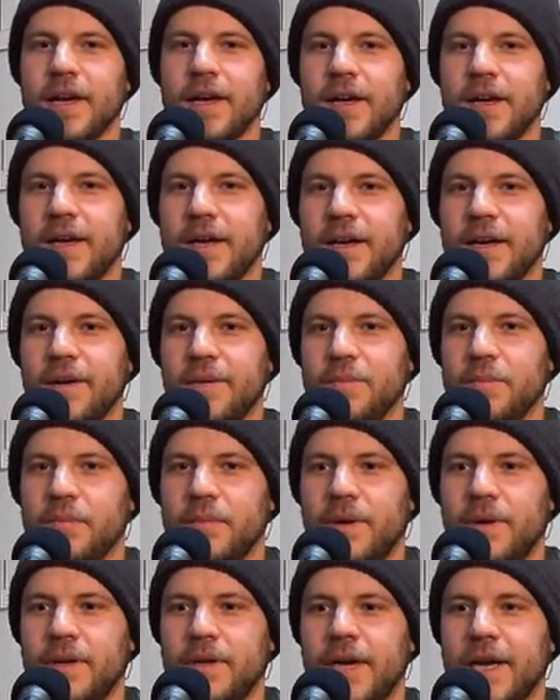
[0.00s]
I
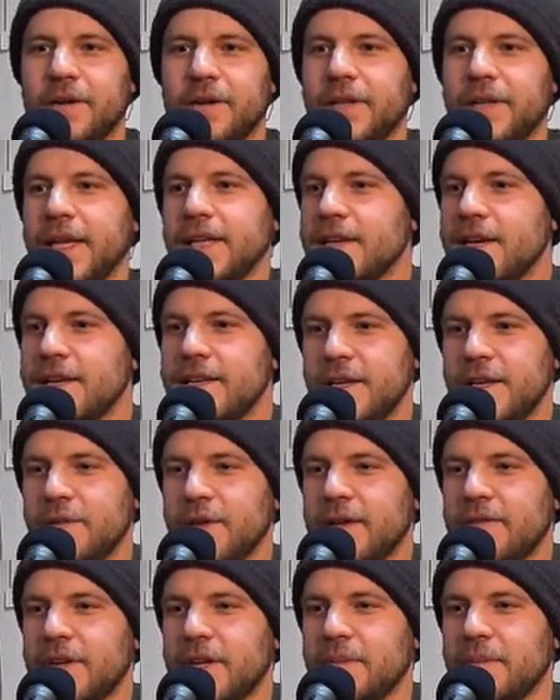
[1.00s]
don't like the idea
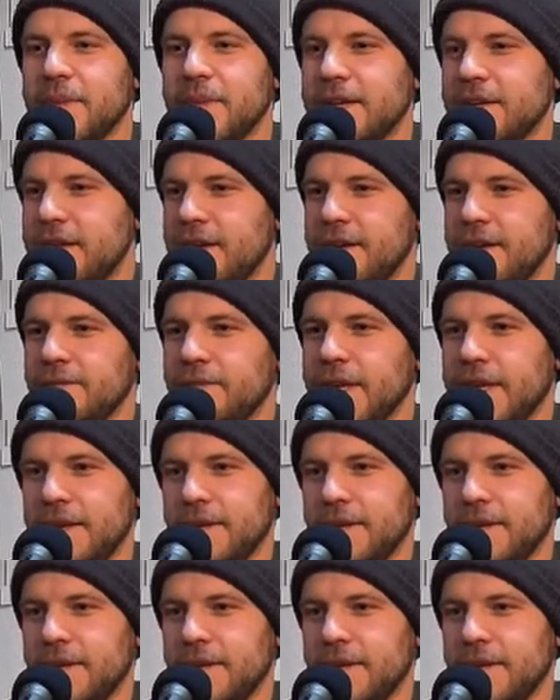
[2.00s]
of having a man cave.